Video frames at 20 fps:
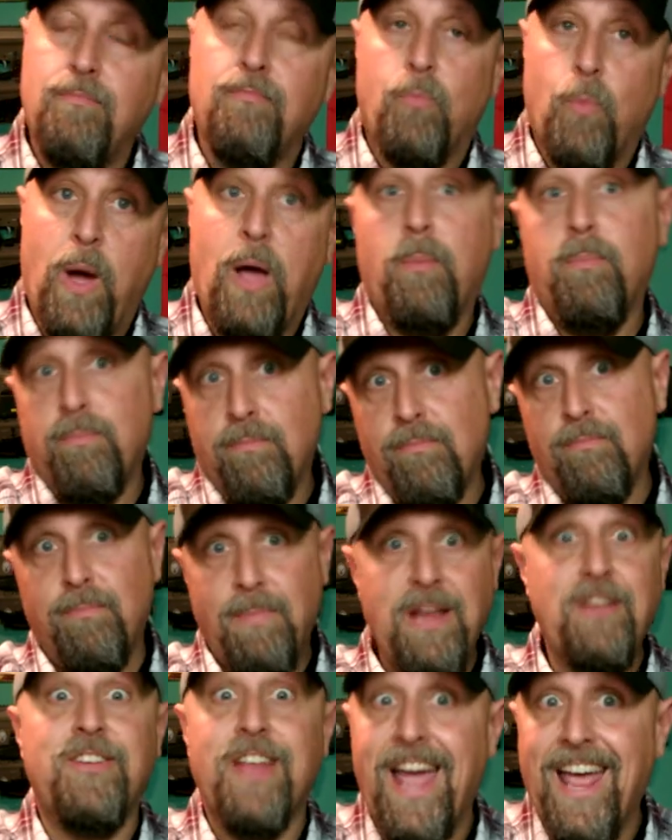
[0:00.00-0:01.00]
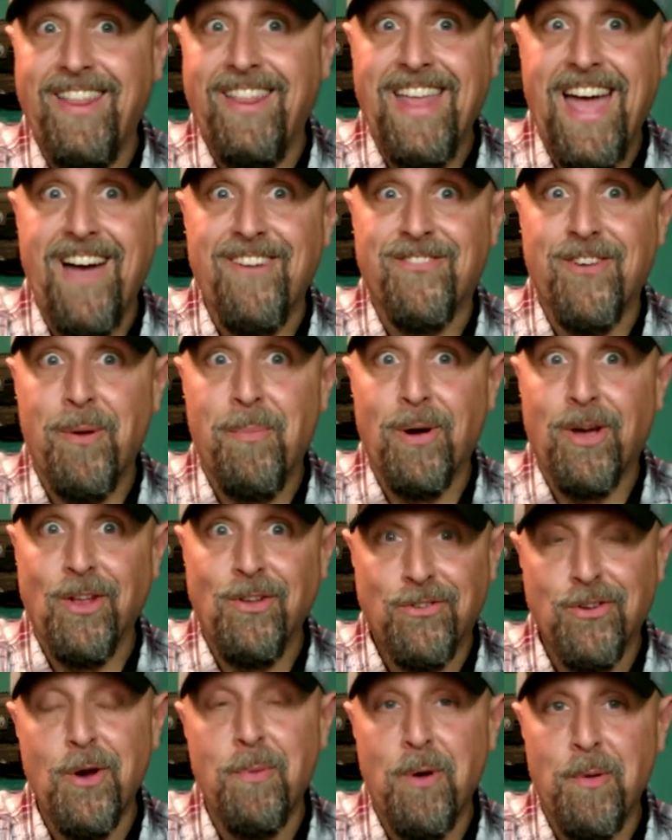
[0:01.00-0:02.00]
Well, me saying that from a
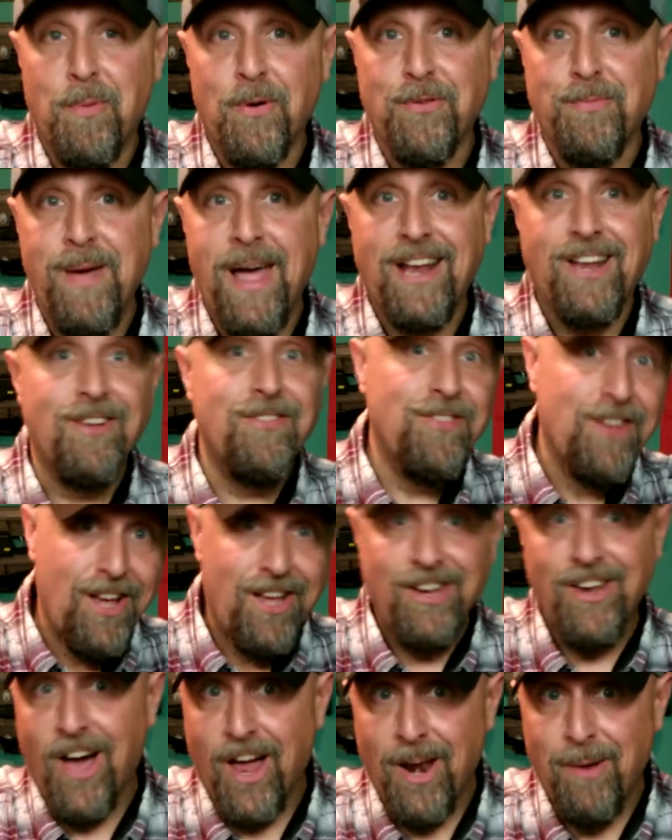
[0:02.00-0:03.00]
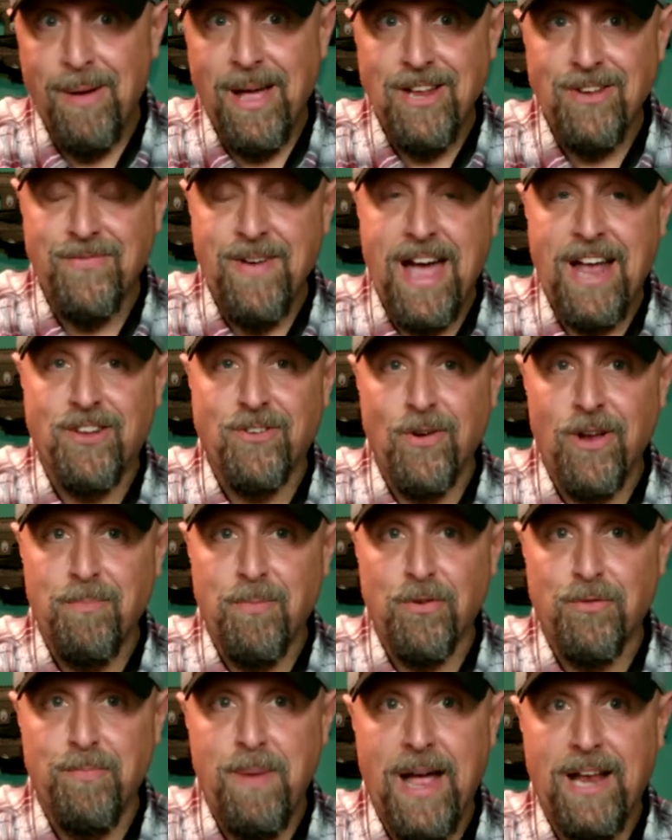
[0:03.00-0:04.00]
consumer perspective, not a manufacturing
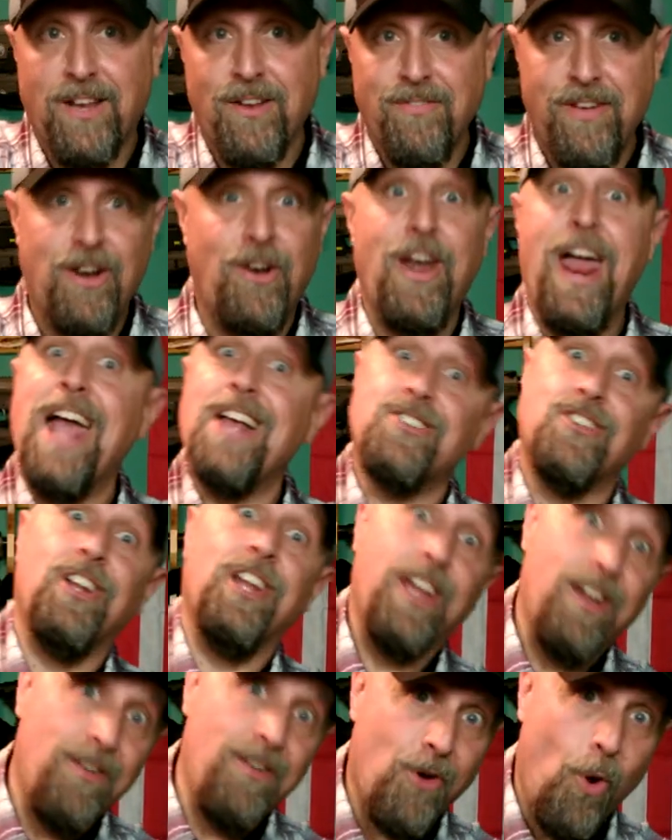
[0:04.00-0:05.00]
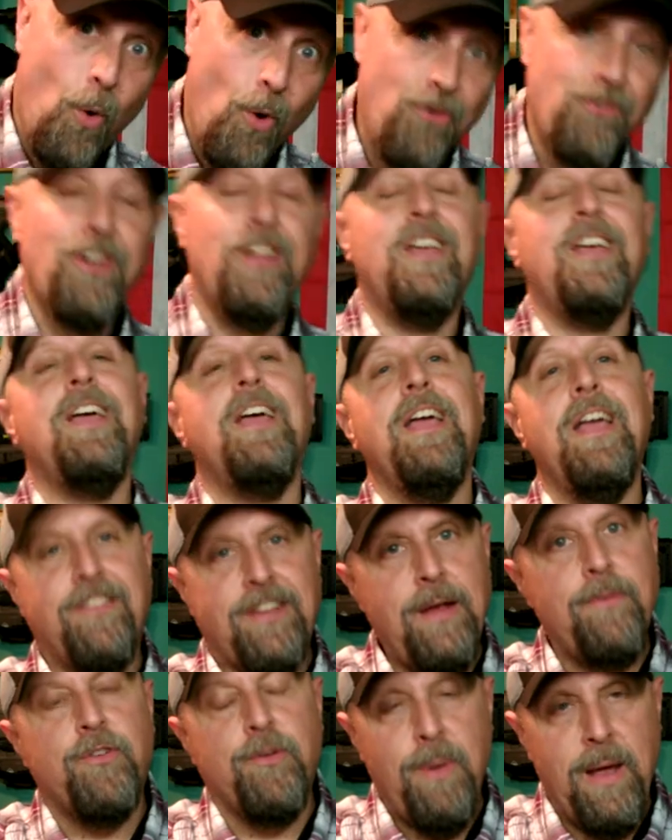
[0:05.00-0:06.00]
perspective internationally, of course. It
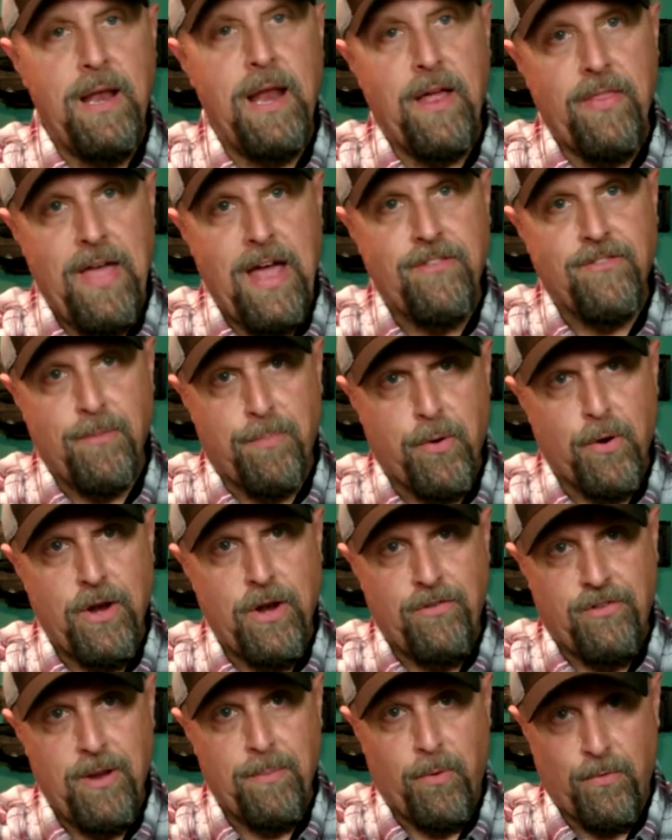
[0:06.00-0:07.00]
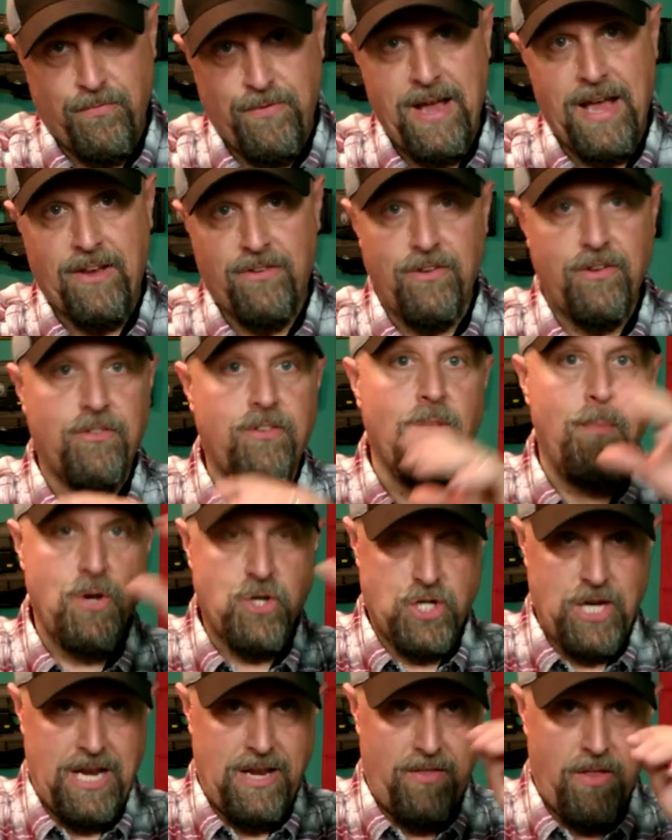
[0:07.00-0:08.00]
seems to me like that's a pretty simple fix is to
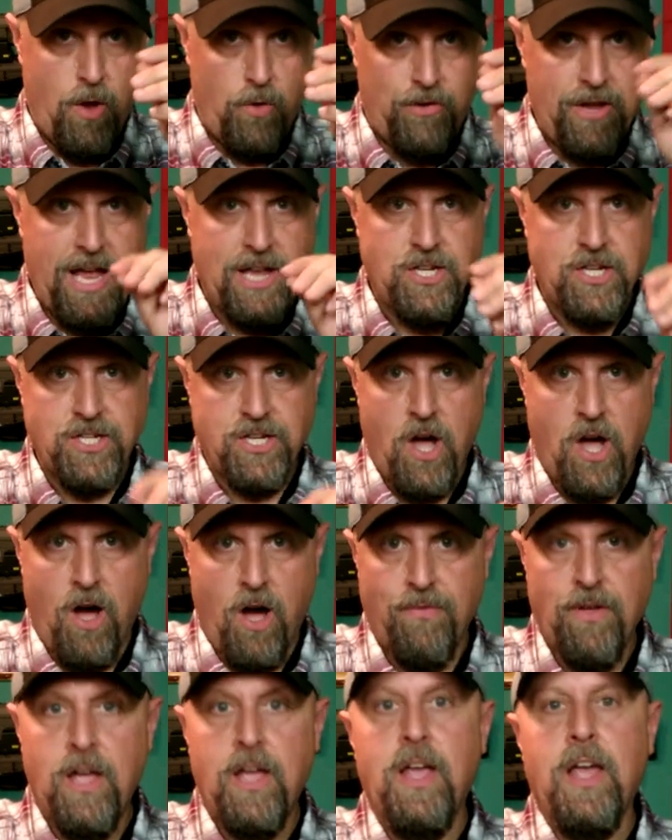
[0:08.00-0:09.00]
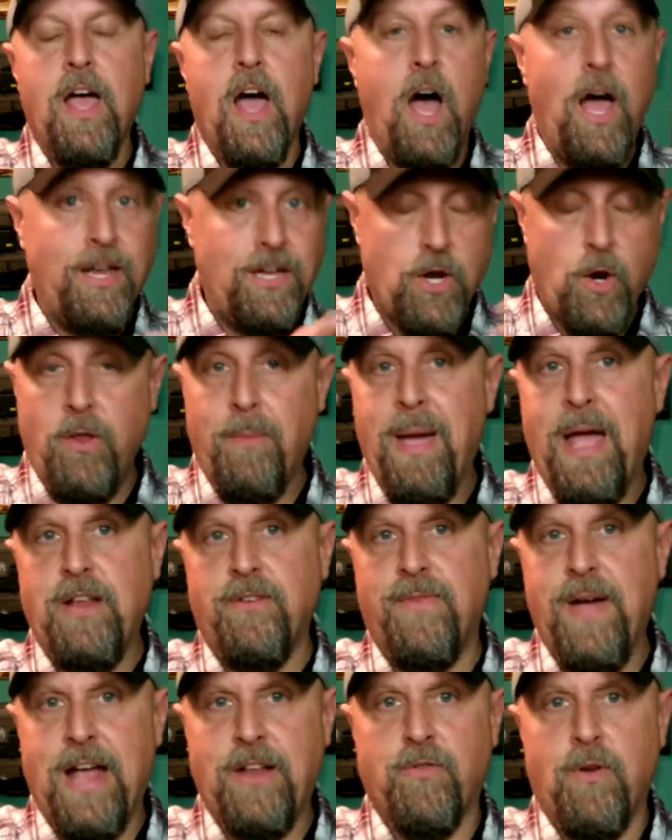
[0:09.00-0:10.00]
machine those edges off uh, during the
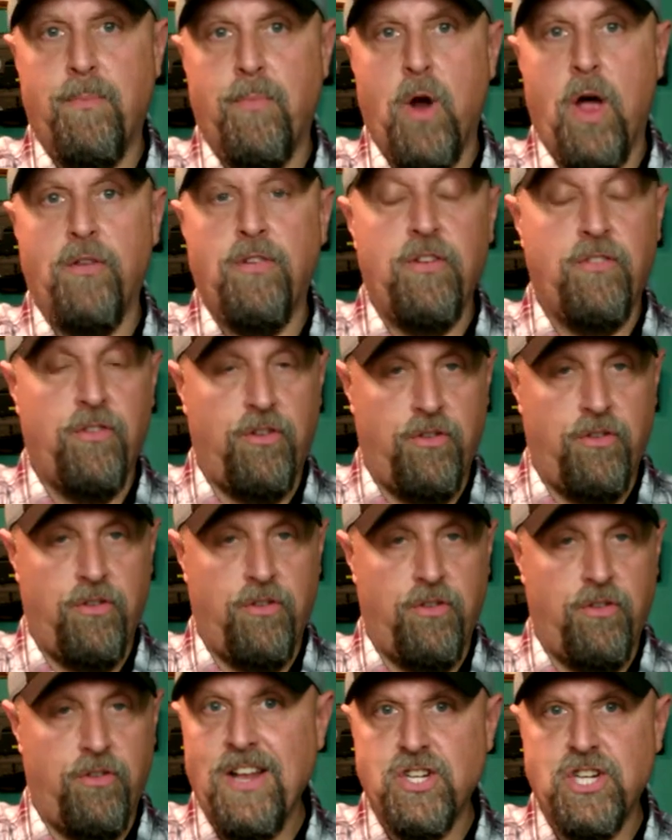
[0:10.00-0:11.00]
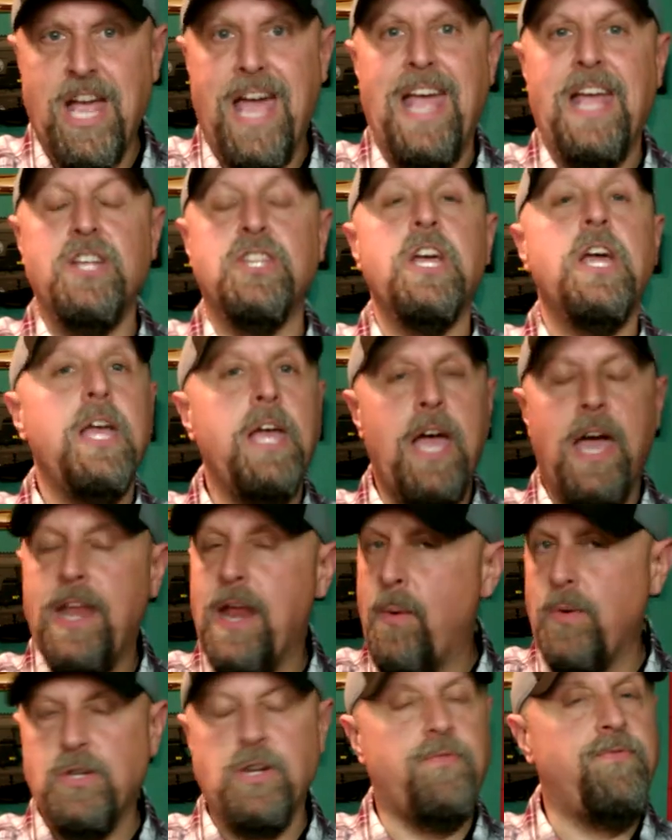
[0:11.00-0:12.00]
manufacturing process, to make that change and
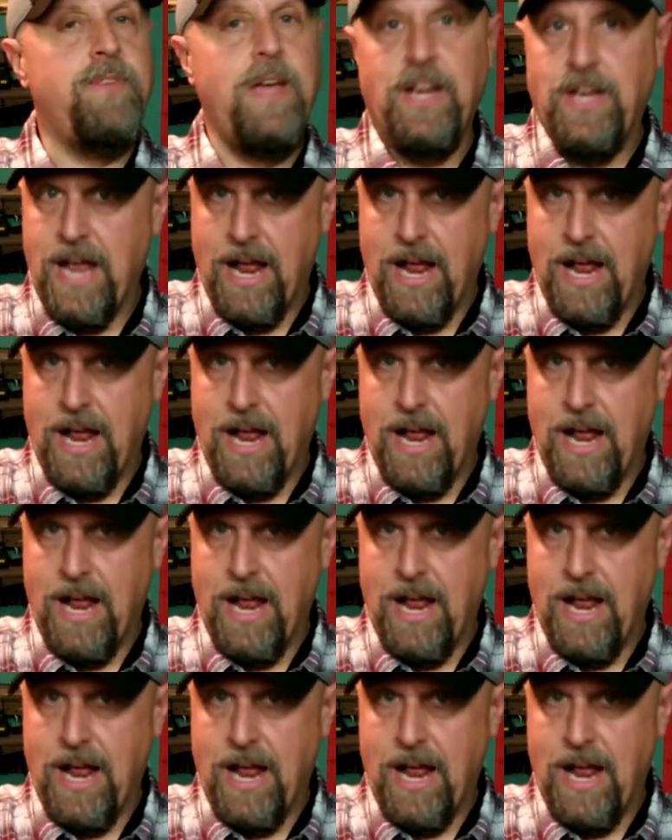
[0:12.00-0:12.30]
they would just feed